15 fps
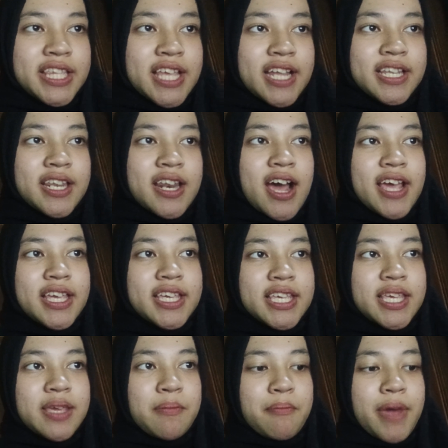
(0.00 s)
that
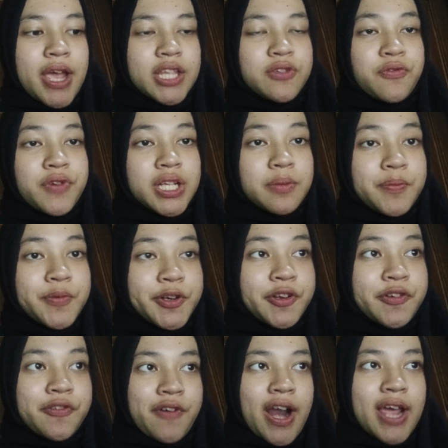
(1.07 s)
Nike made real
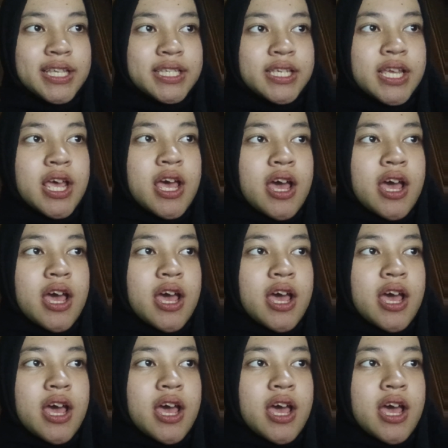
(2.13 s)
progress